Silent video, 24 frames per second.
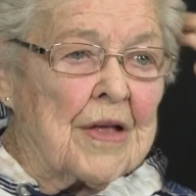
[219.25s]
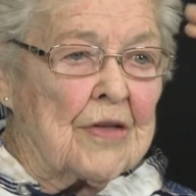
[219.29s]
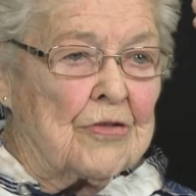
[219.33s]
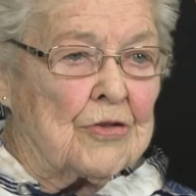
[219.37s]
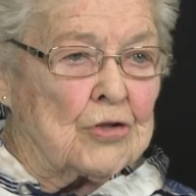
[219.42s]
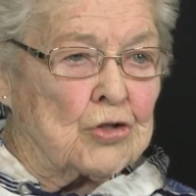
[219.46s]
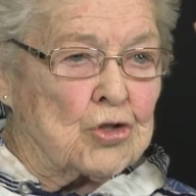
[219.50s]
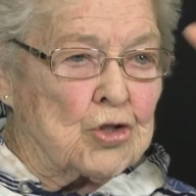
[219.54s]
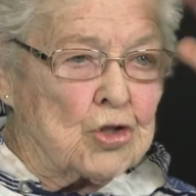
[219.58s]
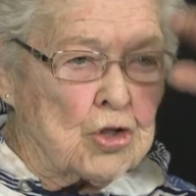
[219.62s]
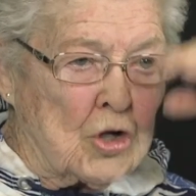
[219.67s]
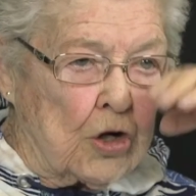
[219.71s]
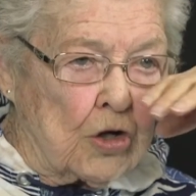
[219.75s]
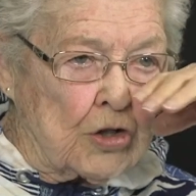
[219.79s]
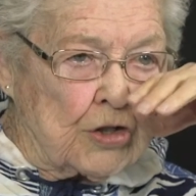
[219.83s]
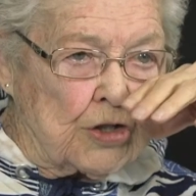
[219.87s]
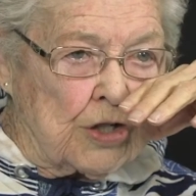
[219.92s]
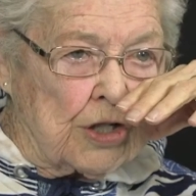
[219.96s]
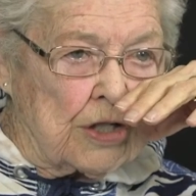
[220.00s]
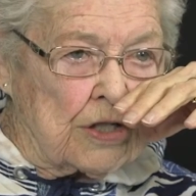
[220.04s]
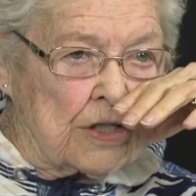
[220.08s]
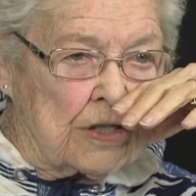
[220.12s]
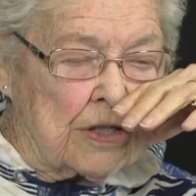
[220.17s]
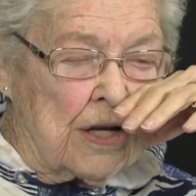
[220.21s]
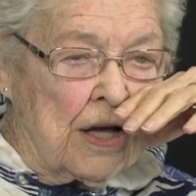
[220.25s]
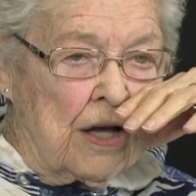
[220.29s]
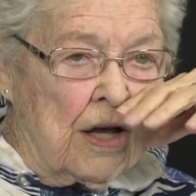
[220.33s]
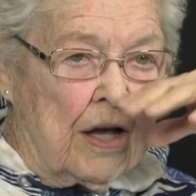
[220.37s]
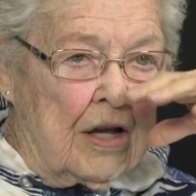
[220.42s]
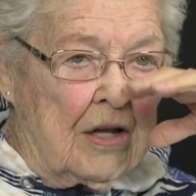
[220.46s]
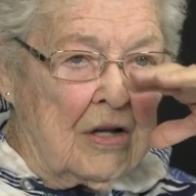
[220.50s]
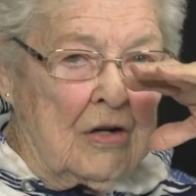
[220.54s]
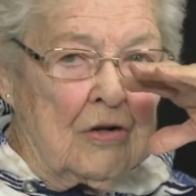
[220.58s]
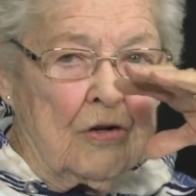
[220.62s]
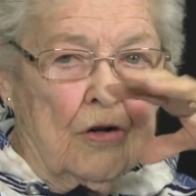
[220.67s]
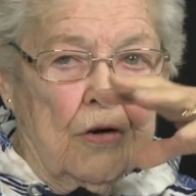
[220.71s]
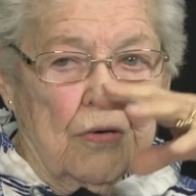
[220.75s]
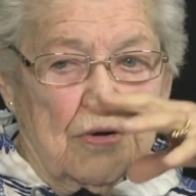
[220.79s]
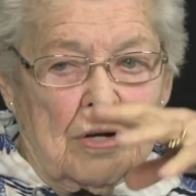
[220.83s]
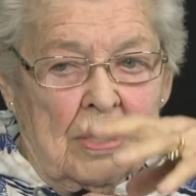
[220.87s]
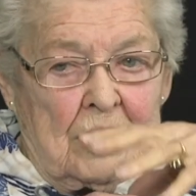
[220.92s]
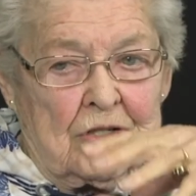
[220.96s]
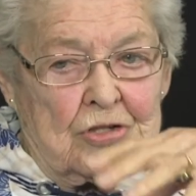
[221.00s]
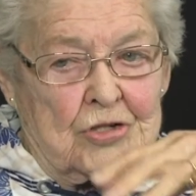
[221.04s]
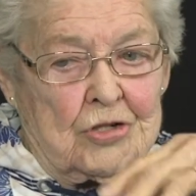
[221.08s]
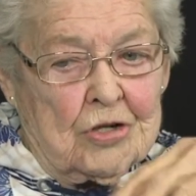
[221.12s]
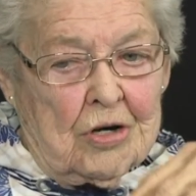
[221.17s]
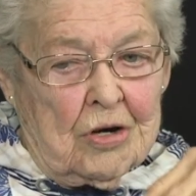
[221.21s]
The churches, you'd go
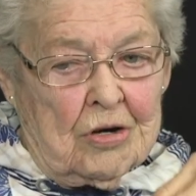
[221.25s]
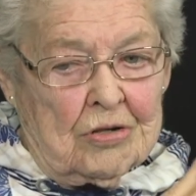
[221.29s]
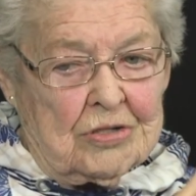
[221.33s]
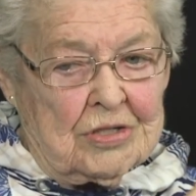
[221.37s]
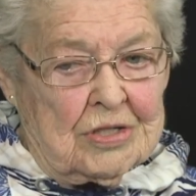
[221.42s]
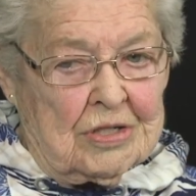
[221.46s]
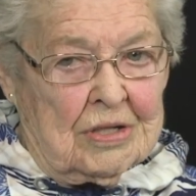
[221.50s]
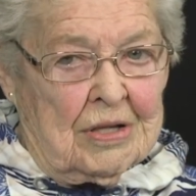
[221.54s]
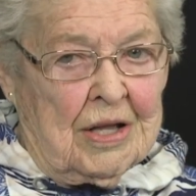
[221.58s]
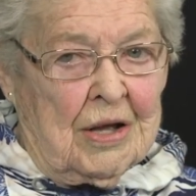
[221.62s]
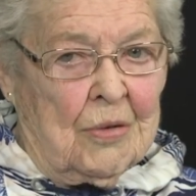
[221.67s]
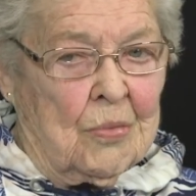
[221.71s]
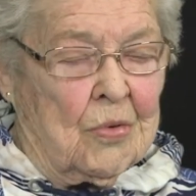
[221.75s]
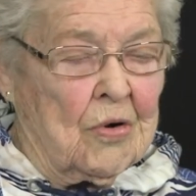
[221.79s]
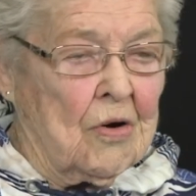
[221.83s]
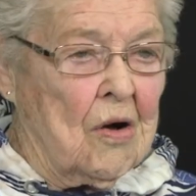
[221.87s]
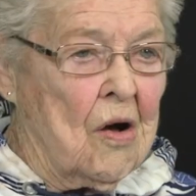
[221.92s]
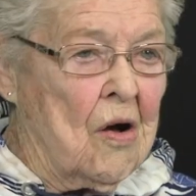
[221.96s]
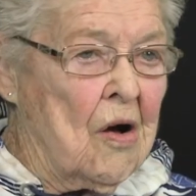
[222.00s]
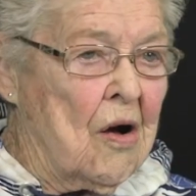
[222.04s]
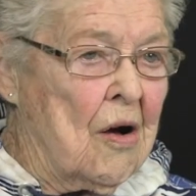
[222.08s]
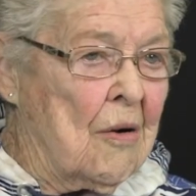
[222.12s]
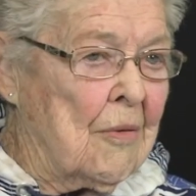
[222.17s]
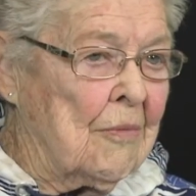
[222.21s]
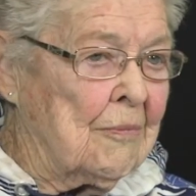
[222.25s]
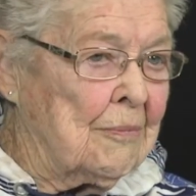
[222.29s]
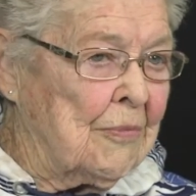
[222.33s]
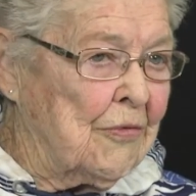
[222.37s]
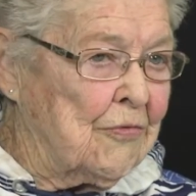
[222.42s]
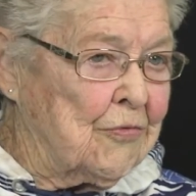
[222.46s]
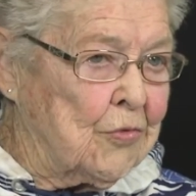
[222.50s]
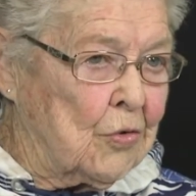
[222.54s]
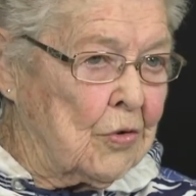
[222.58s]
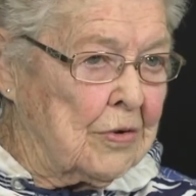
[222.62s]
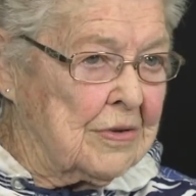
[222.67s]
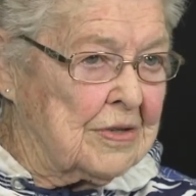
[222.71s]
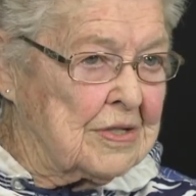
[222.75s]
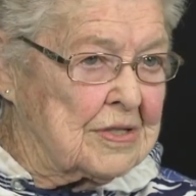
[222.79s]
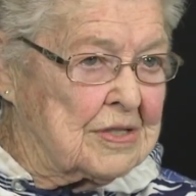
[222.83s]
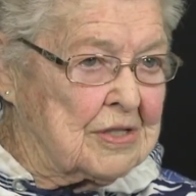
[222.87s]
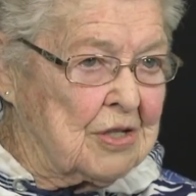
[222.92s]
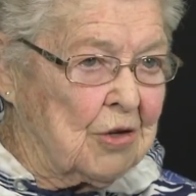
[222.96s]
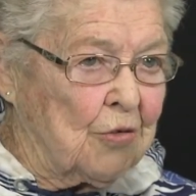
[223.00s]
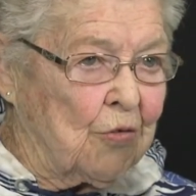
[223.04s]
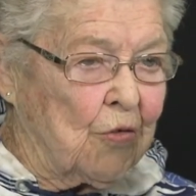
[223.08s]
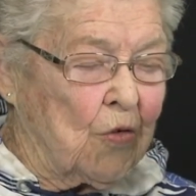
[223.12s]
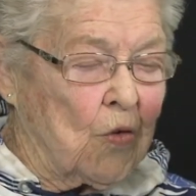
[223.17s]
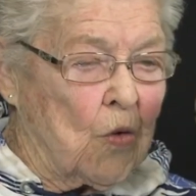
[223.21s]
to church and they were all before the
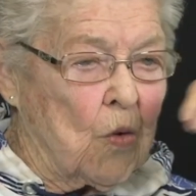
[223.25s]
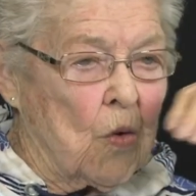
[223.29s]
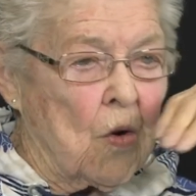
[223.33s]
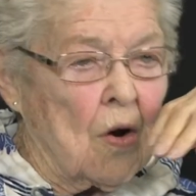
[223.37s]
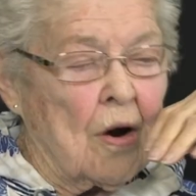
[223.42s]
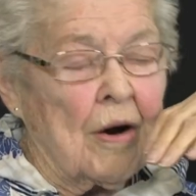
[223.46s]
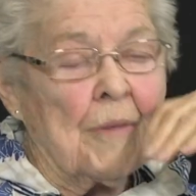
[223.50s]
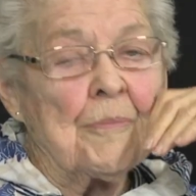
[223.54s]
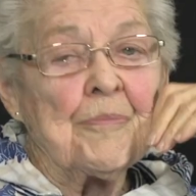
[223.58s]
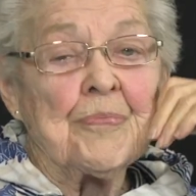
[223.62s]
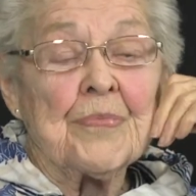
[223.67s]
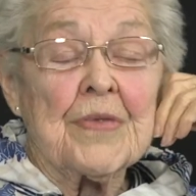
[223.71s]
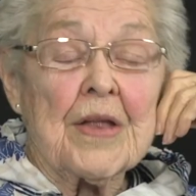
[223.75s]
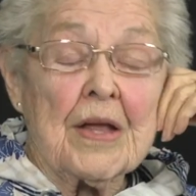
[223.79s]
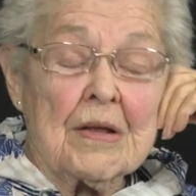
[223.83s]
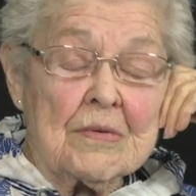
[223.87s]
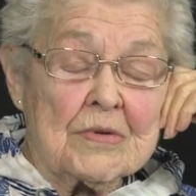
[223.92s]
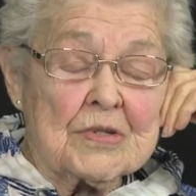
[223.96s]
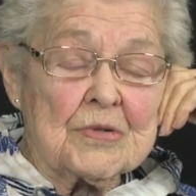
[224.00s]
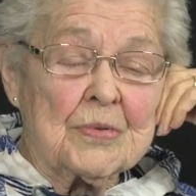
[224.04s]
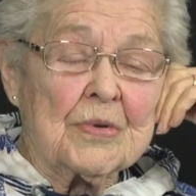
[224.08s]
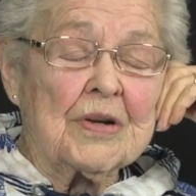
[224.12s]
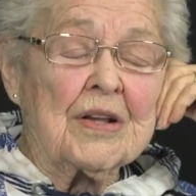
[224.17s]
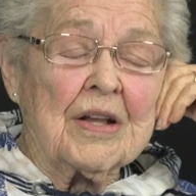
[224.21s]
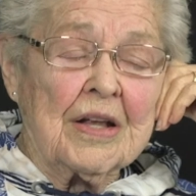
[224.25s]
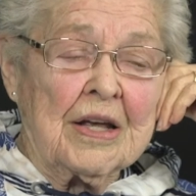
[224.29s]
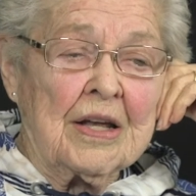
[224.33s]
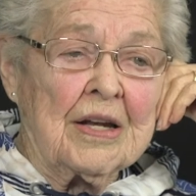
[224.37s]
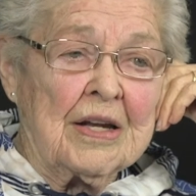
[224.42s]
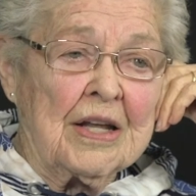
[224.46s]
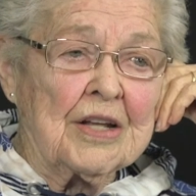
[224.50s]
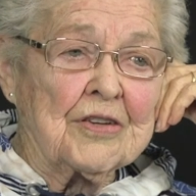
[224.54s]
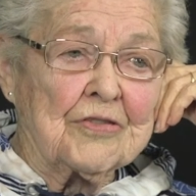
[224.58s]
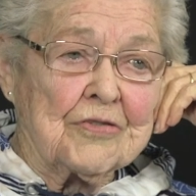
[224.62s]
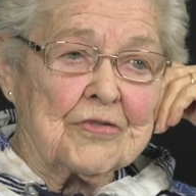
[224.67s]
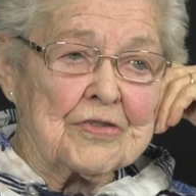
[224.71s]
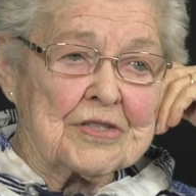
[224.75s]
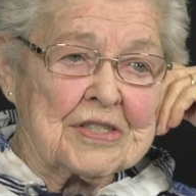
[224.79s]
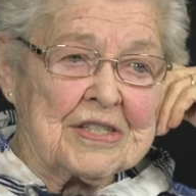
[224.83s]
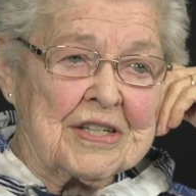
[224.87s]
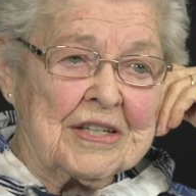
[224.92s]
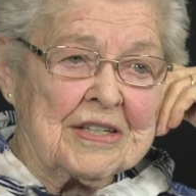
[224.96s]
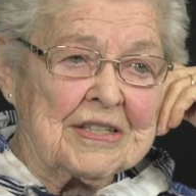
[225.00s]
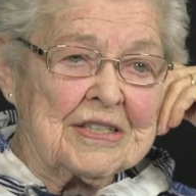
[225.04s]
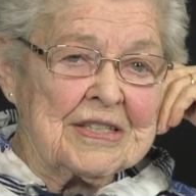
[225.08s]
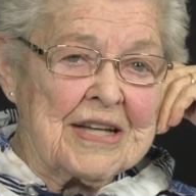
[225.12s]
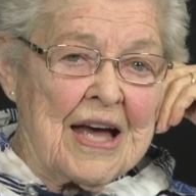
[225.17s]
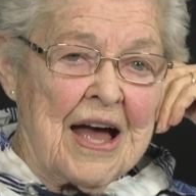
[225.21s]
Civil War. It was really an
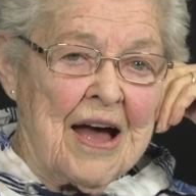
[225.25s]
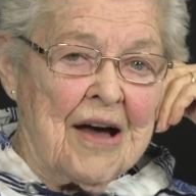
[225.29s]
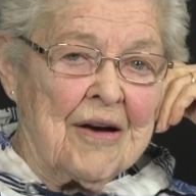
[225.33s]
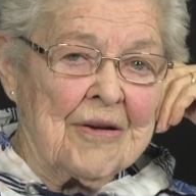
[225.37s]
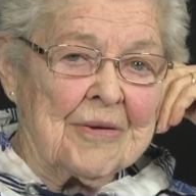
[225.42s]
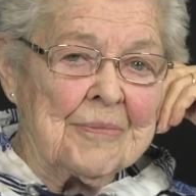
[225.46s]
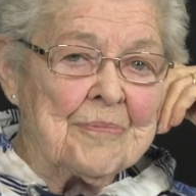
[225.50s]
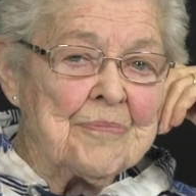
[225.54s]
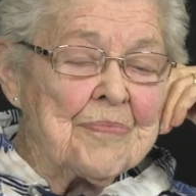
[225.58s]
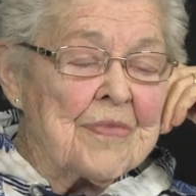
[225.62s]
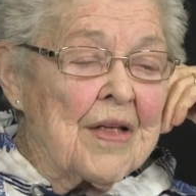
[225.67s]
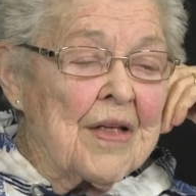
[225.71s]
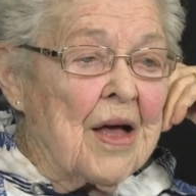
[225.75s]
interesting town.